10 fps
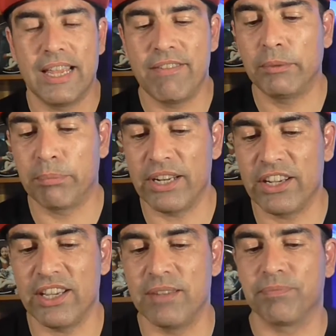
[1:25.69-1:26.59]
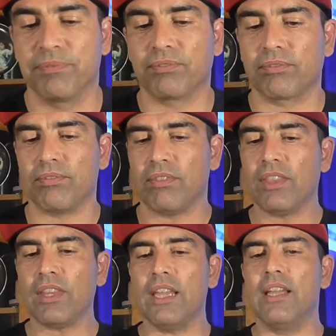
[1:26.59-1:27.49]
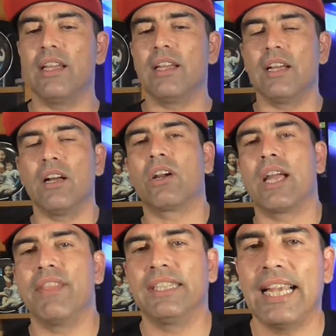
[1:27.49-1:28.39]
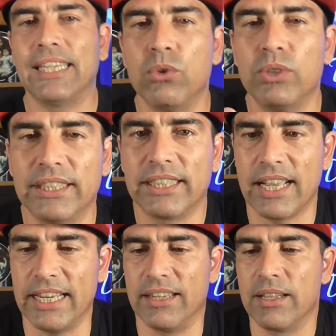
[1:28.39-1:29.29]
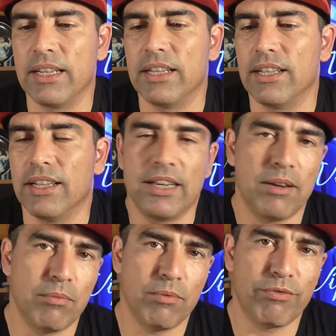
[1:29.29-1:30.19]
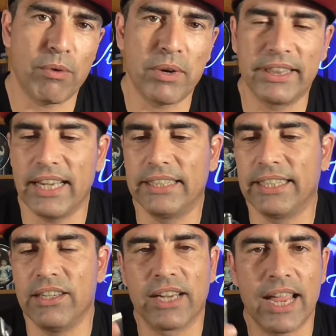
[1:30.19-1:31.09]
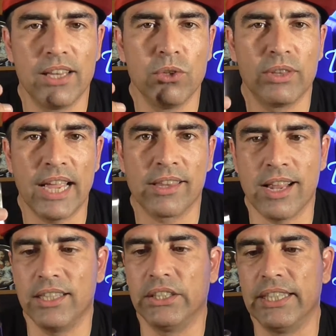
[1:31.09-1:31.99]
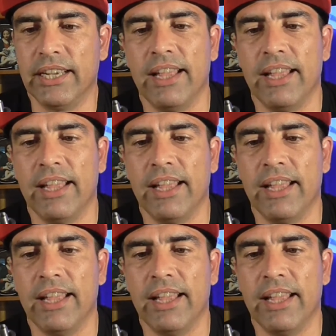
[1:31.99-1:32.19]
It vapes pretty good. Okay, this has a new design, from what they say. Okay, new technology.